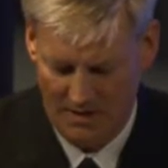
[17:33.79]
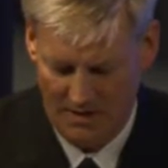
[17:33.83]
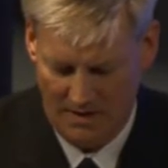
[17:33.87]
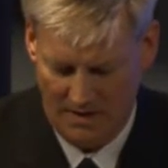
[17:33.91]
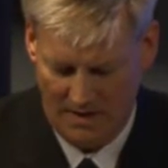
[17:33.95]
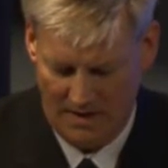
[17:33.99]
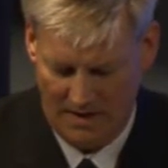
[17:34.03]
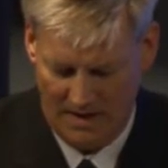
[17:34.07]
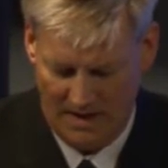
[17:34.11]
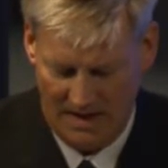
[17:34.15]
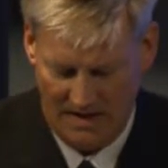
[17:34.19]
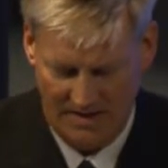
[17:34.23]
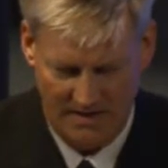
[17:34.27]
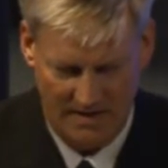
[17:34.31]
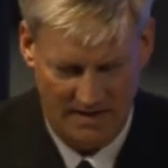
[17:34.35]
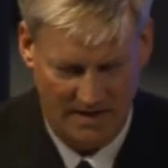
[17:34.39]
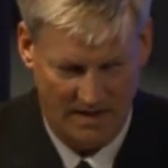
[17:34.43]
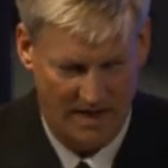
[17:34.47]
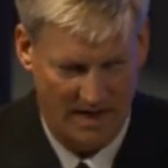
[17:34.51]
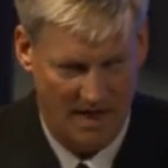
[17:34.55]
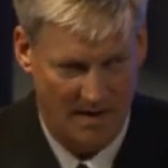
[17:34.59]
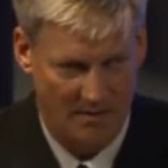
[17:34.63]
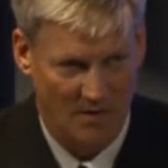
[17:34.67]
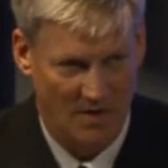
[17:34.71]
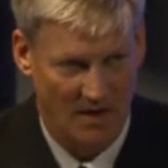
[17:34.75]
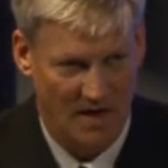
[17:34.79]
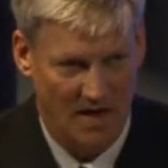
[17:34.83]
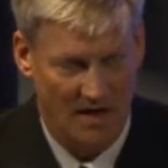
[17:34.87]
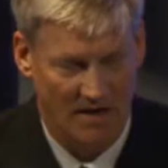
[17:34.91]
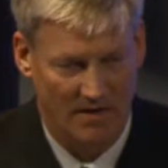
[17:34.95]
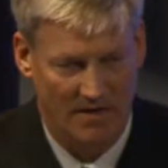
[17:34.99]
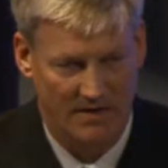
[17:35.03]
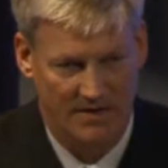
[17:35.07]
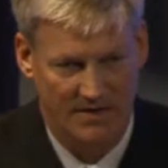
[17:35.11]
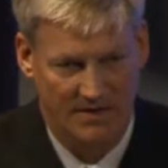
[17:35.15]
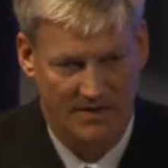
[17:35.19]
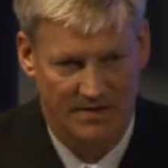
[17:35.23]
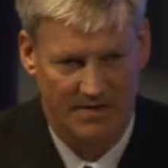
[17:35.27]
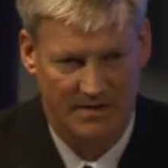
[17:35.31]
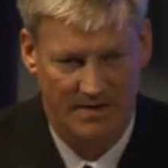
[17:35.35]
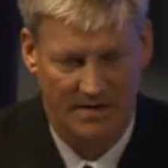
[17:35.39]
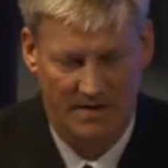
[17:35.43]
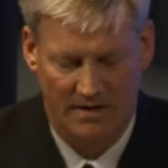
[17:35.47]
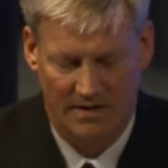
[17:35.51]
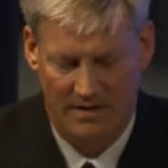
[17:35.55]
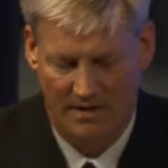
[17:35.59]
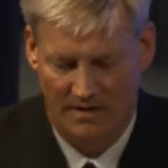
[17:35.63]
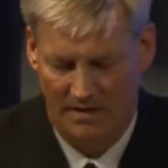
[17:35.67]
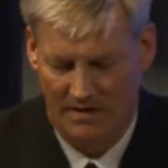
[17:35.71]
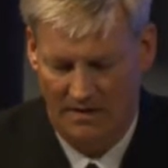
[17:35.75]
I think Admiral Harris,
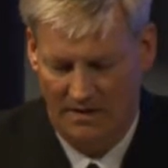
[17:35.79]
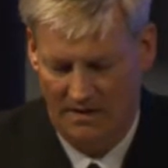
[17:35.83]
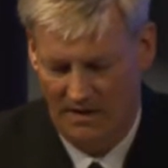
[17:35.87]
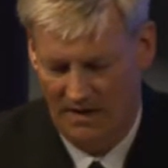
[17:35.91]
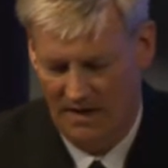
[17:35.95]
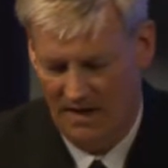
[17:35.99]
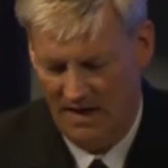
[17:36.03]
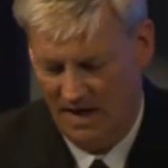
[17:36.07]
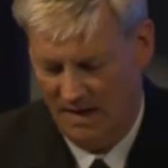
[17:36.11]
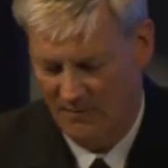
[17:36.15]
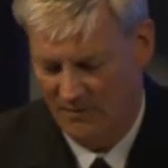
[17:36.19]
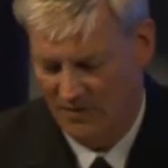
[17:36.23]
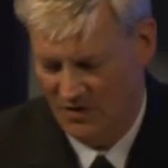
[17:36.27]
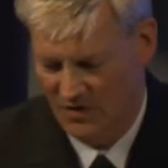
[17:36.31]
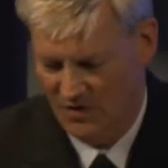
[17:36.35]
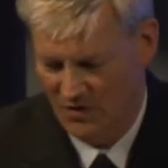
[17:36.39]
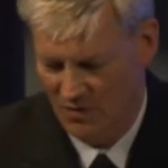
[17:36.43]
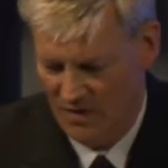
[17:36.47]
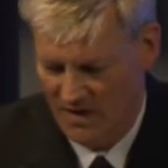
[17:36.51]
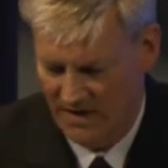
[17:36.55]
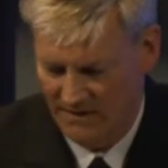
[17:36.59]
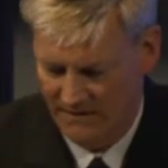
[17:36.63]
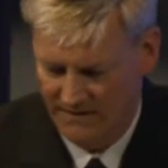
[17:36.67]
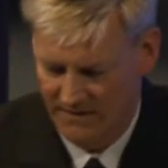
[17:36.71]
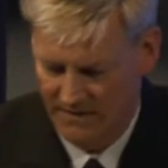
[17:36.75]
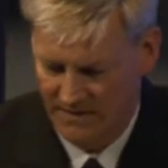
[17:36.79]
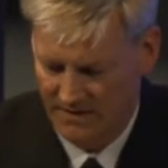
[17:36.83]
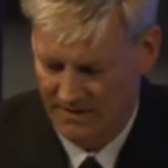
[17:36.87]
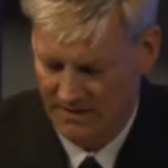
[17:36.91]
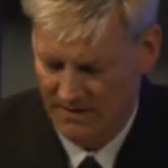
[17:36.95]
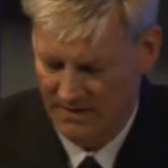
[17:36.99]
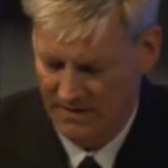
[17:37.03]
Admiral Swift